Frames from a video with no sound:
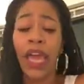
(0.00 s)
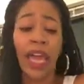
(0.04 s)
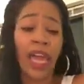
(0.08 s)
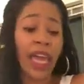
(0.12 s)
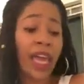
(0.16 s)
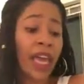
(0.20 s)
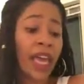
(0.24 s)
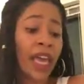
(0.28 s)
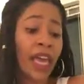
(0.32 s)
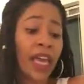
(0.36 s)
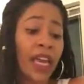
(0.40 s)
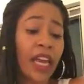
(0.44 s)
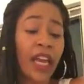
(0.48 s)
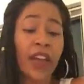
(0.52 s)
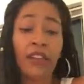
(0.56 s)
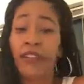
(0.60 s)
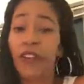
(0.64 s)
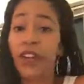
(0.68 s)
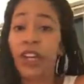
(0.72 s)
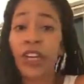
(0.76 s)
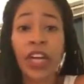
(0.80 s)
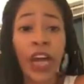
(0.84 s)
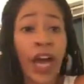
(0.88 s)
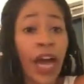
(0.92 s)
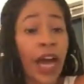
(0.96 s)
And if
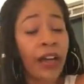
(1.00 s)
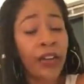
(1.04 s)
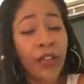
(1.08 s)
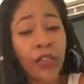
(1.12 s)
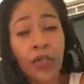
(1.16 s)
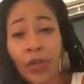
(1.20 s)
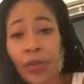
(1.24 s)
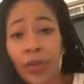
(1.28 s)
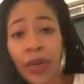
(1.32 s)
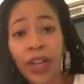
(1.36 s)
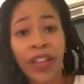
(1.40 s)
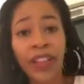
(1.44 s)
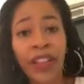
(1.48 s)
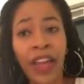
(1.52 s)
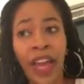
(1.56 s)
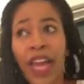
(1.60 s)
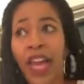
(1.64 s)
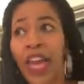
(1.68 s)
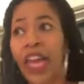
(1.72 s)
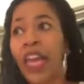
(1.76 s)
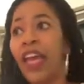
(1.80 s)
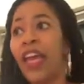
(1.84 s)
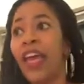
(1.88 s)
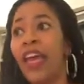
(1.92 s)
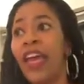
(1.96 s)
you're not doing
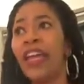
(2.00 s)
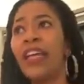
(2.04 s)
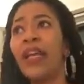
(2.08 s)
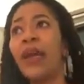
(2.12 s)
that,